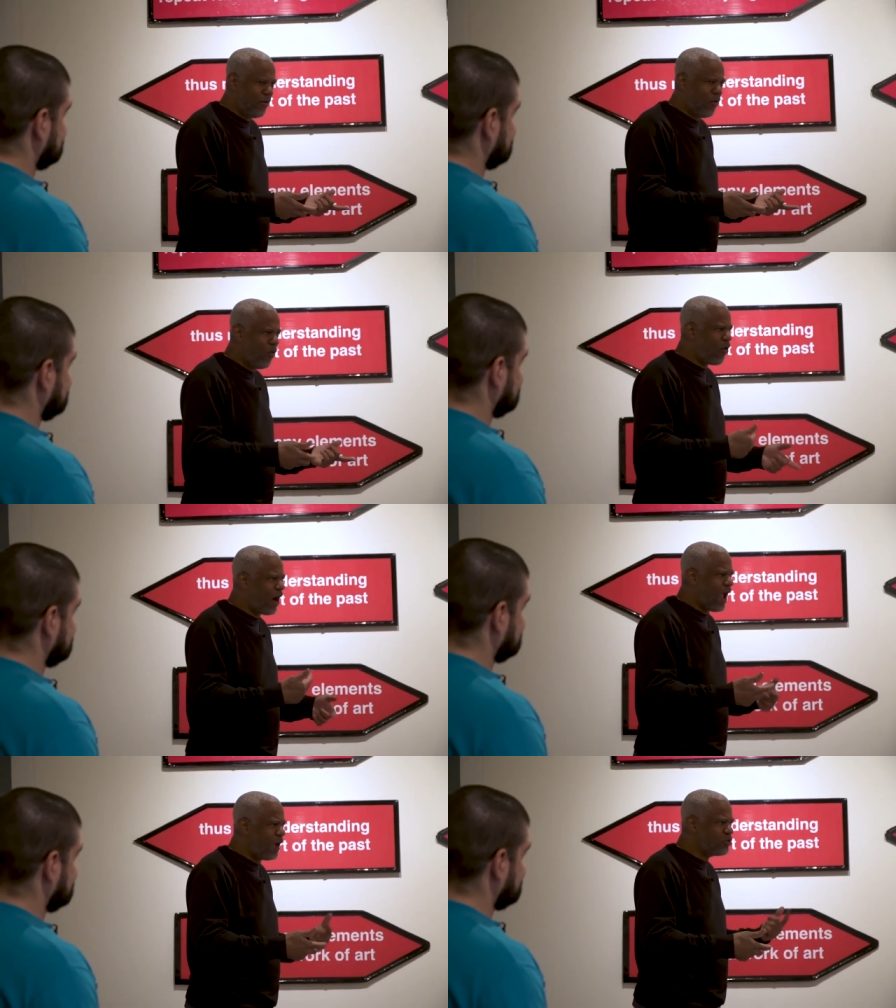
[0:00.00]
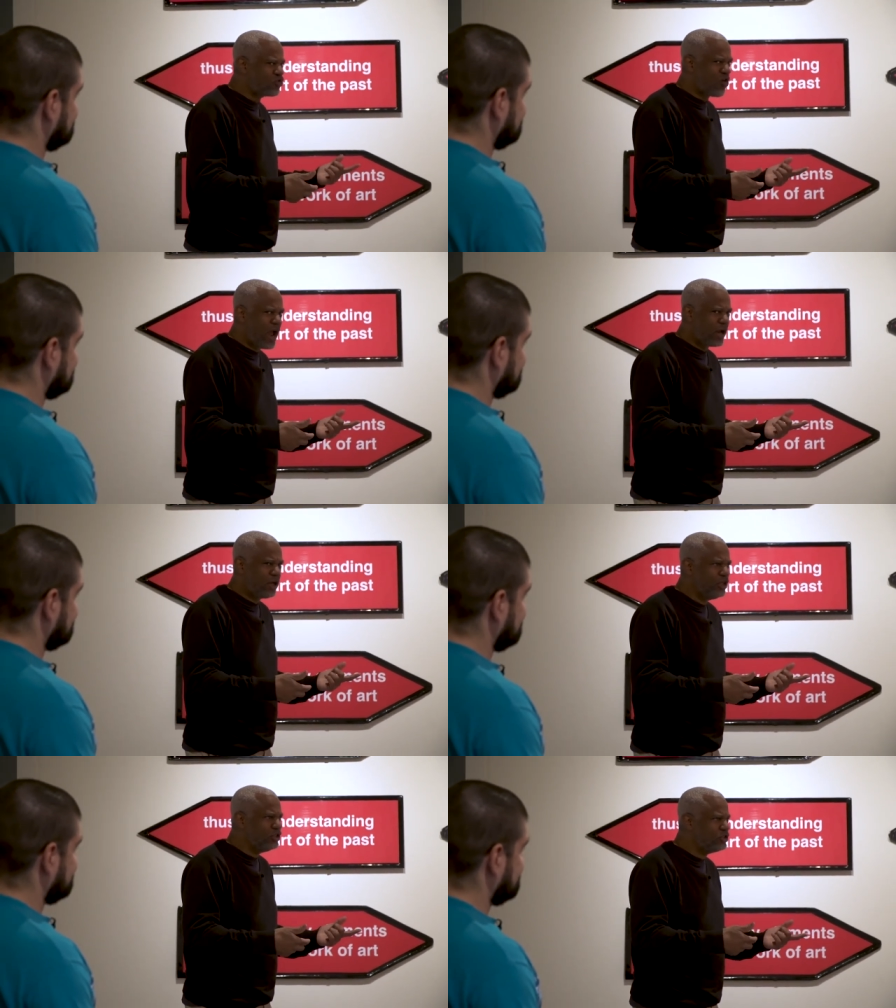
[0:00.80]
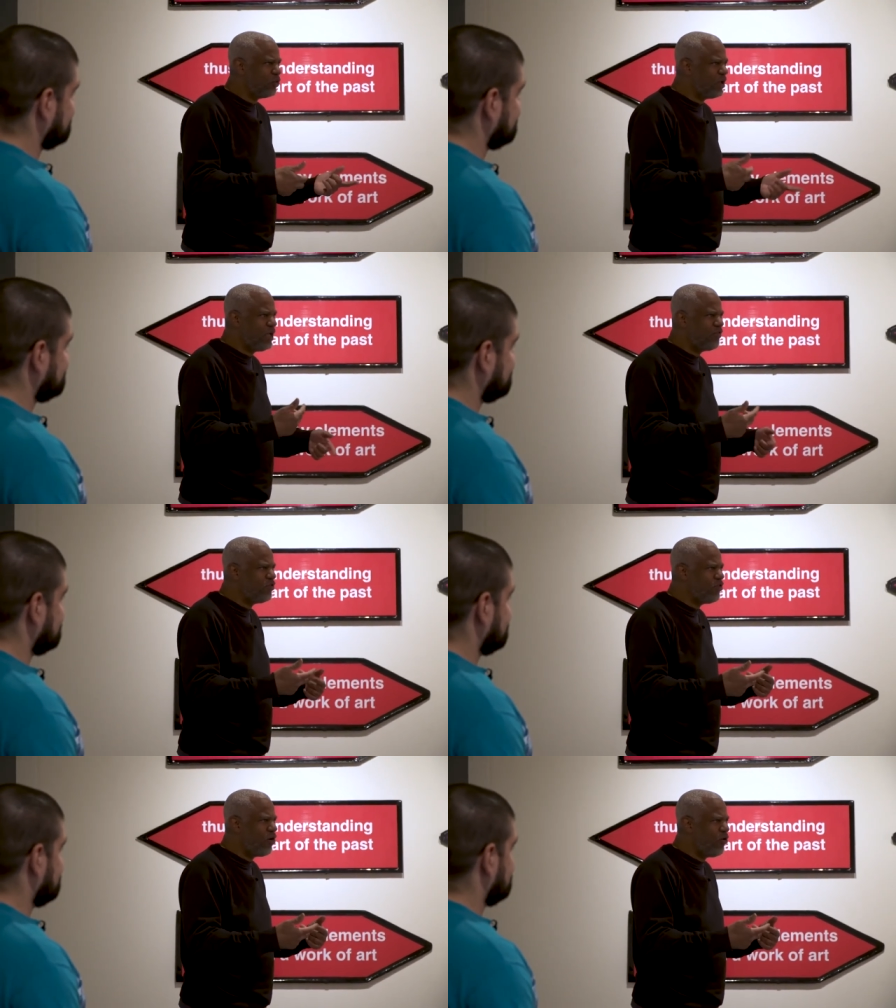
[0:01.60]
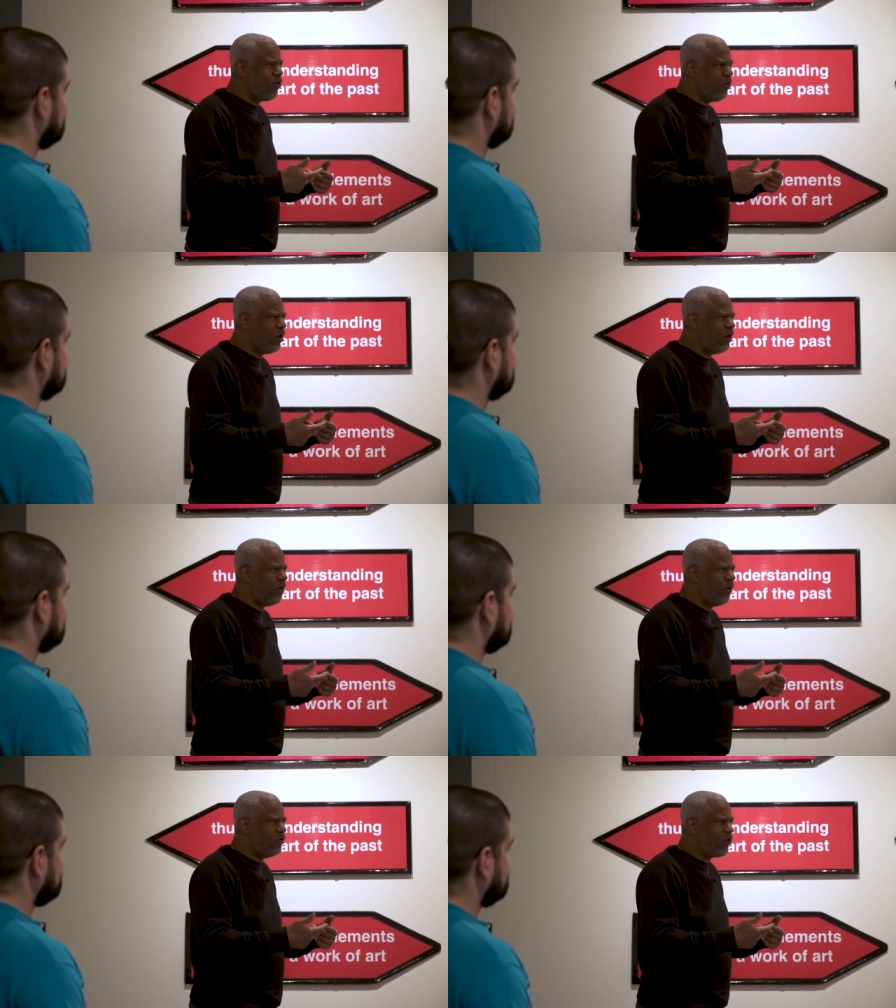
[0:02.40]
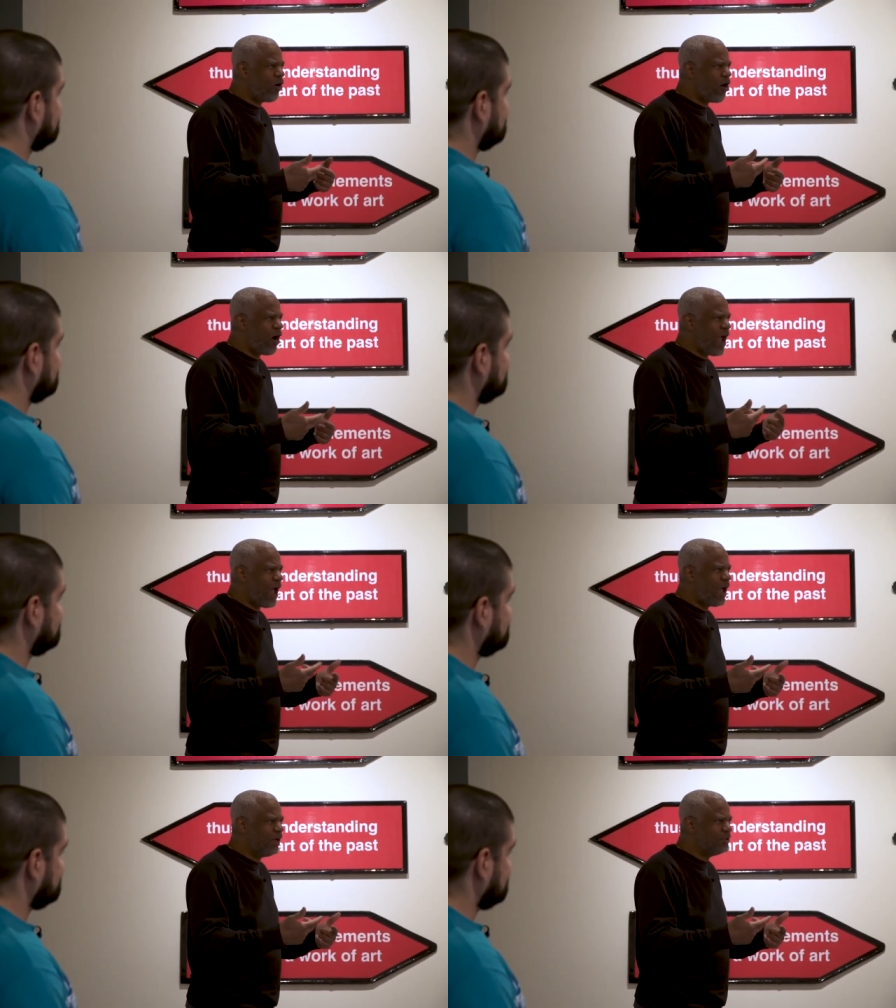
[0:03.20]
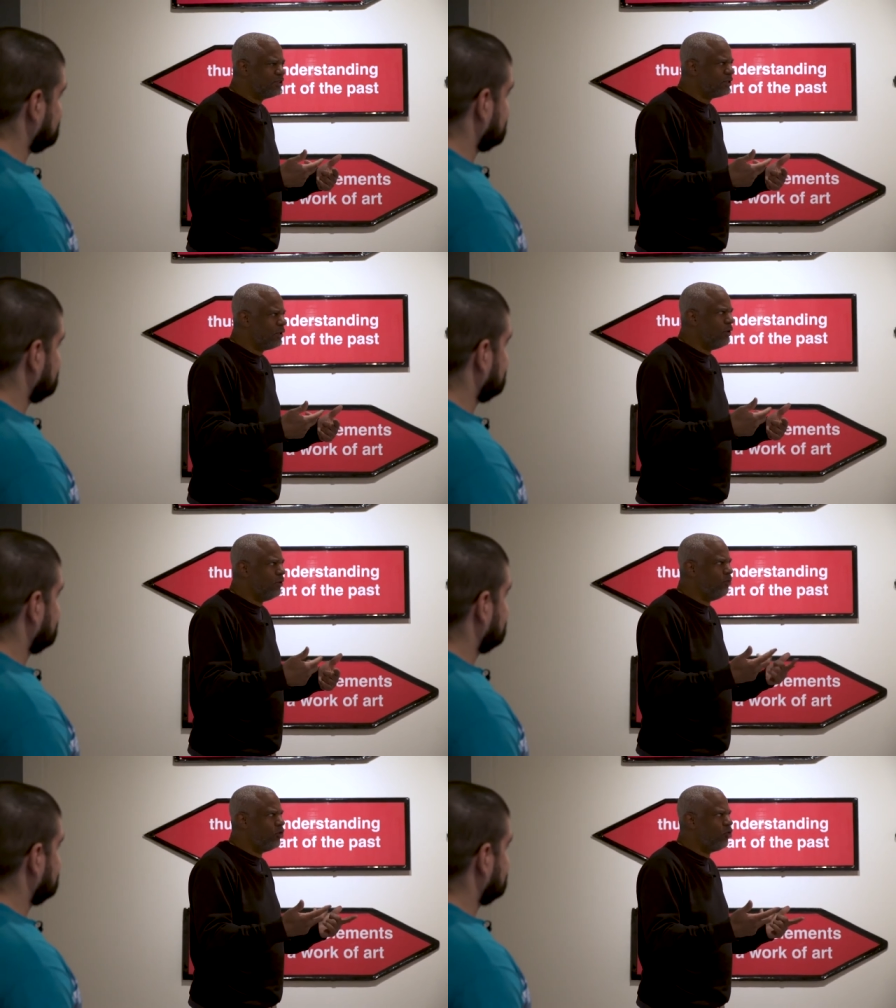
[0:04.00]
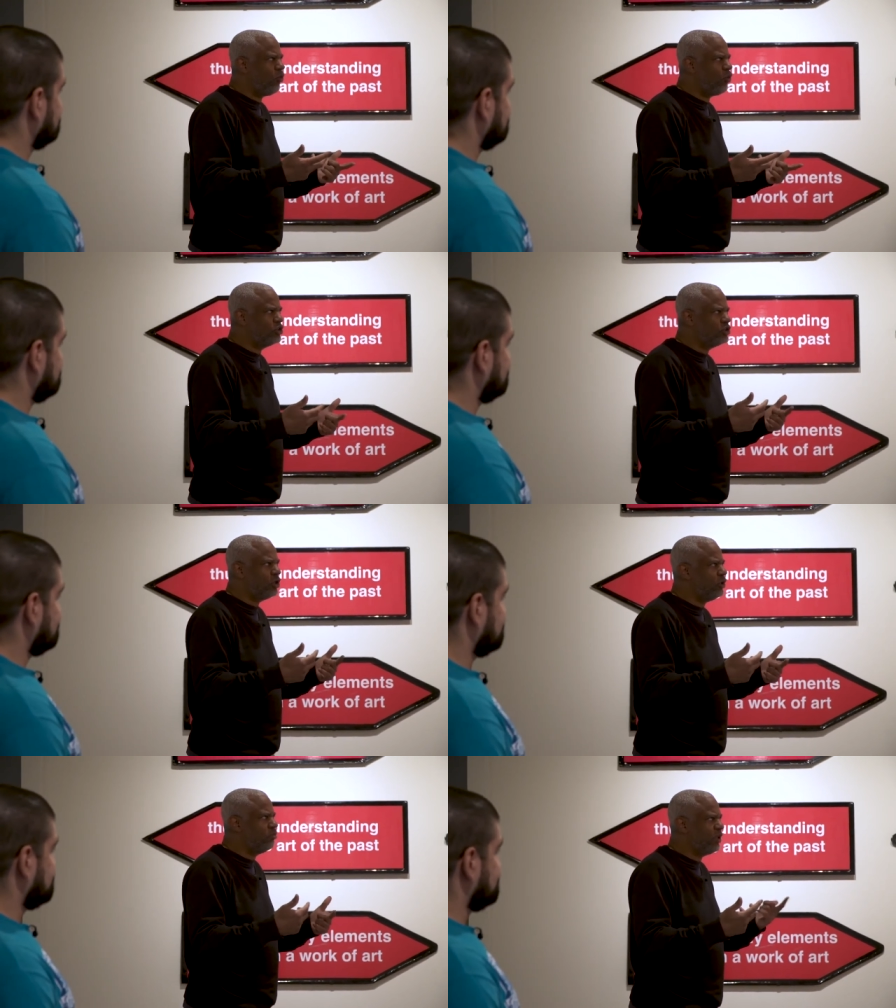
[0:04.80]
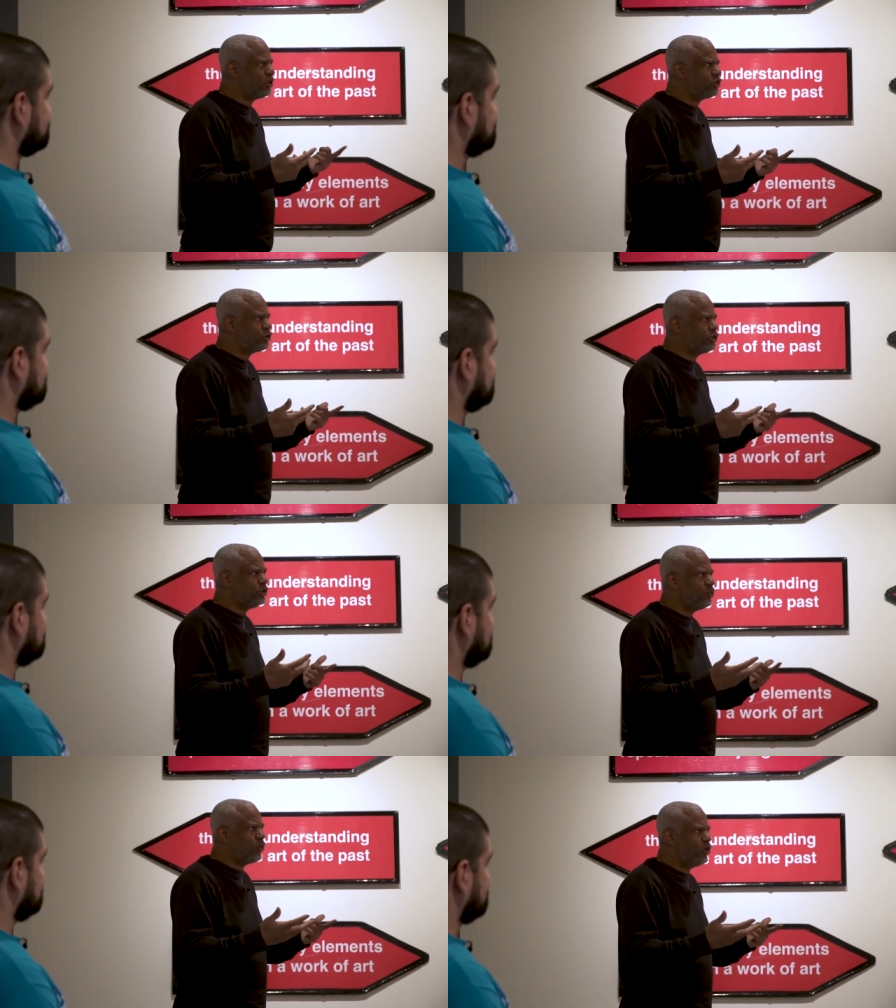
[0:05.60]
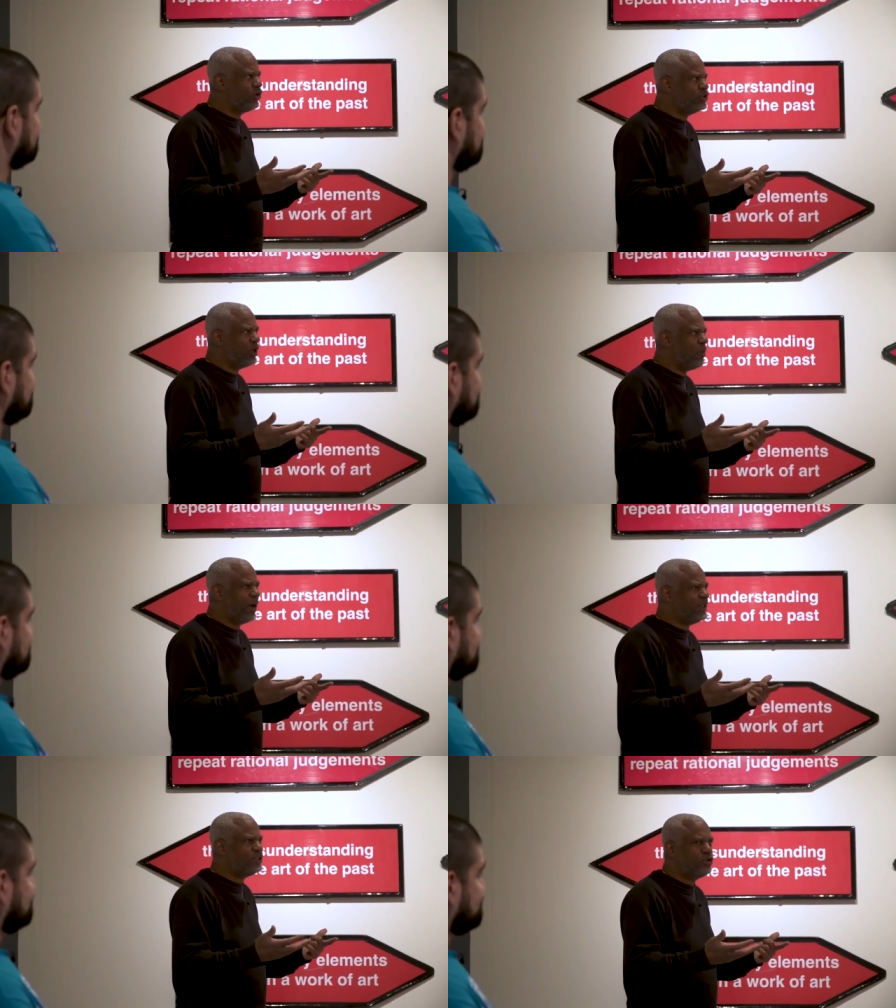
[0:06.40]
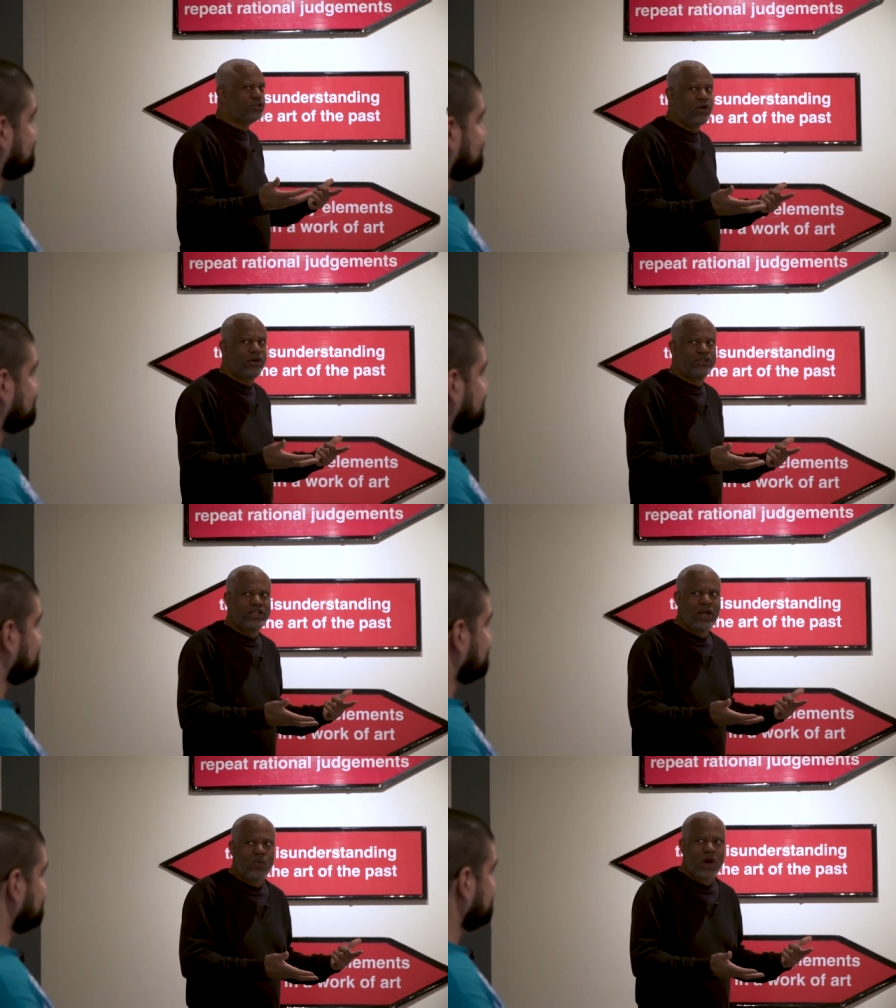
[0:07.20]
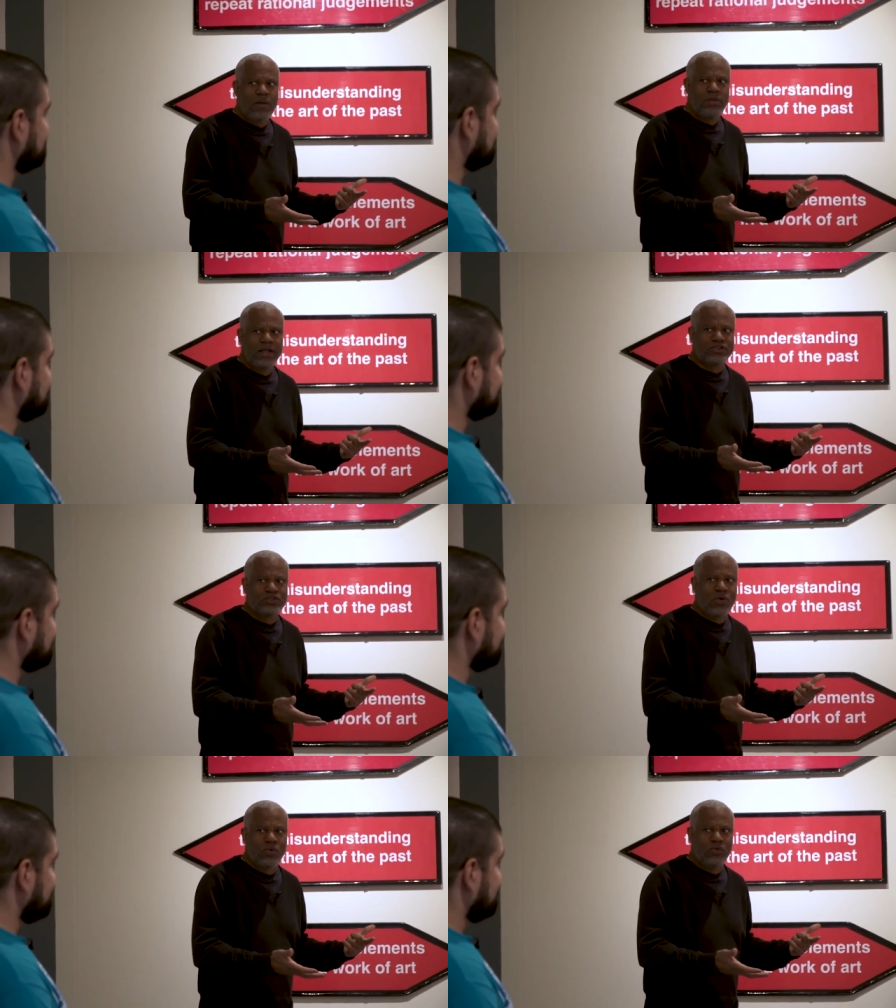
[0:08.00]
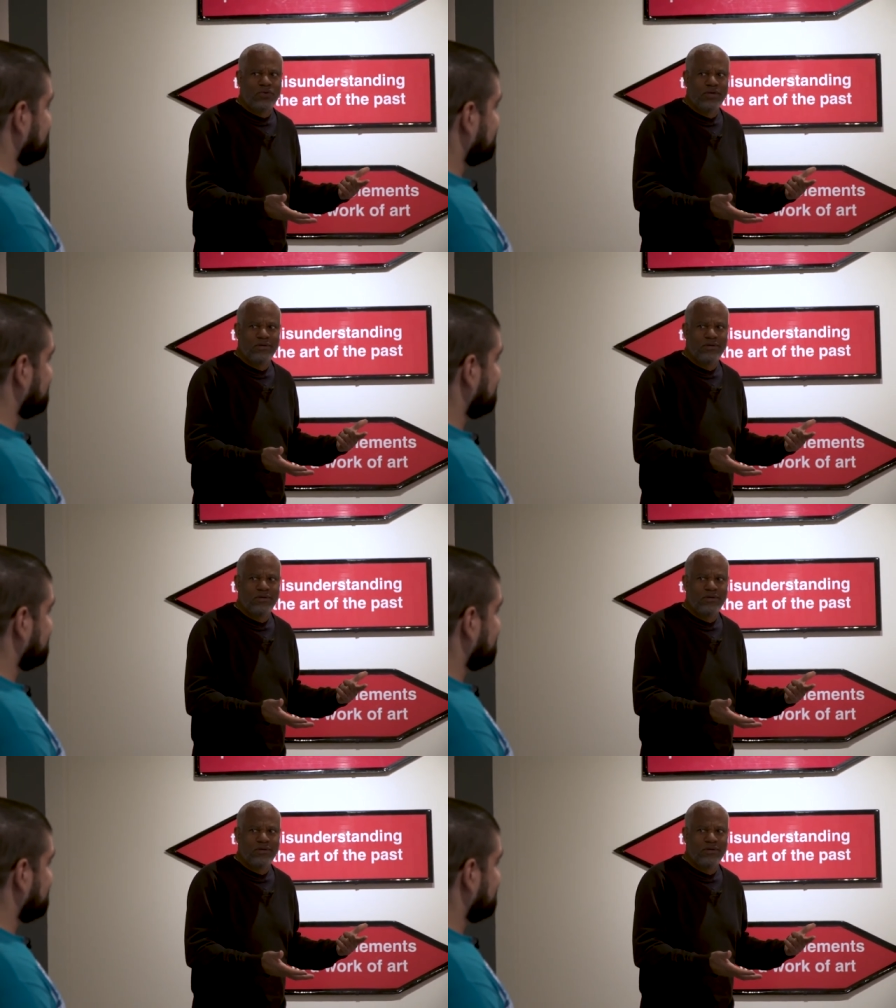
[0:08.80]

or abstract. So even though there are ads, billboards, pictures, and words, but I still don't understand what I'm being sold.